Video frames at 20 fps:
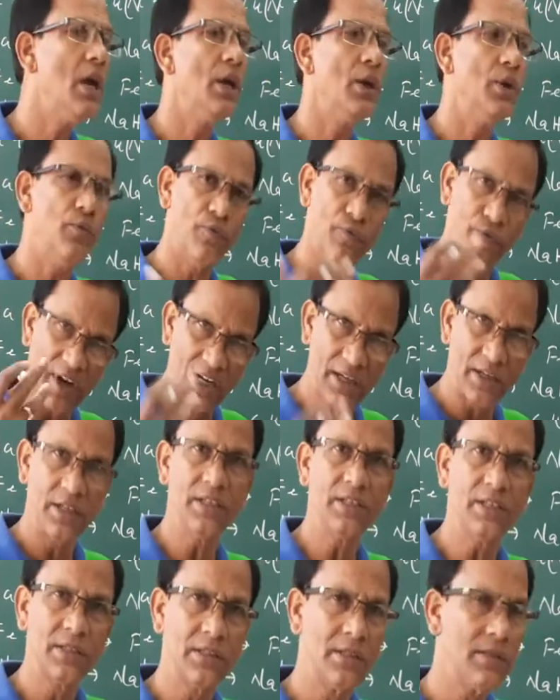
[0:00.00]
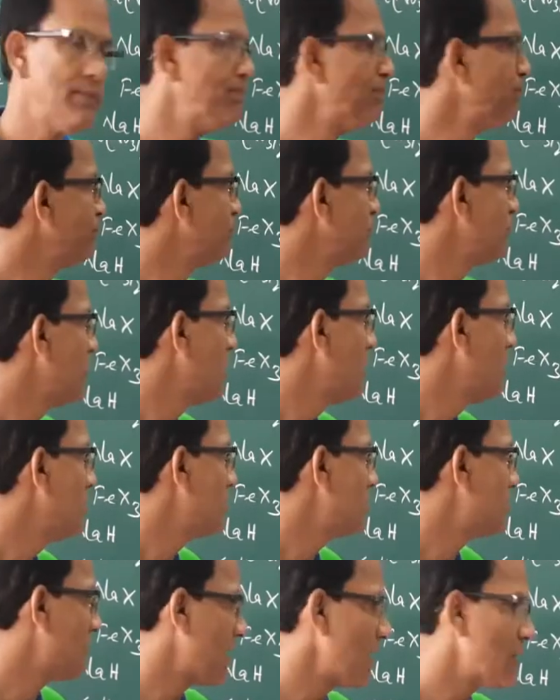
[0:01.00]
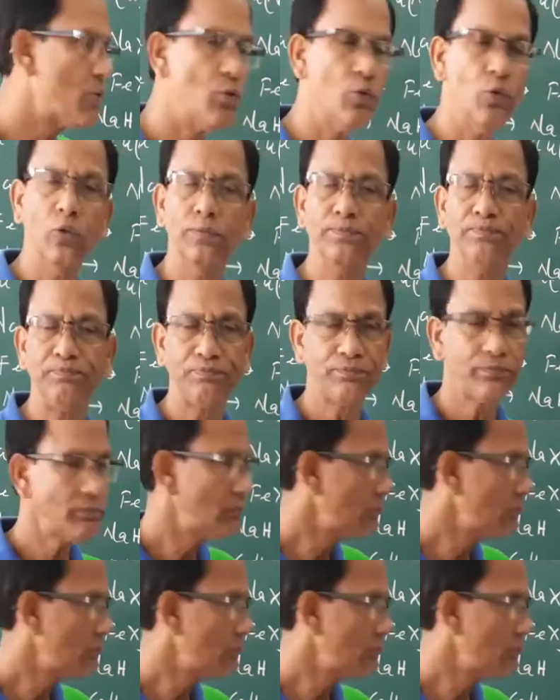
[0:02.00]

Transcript: You practice, try to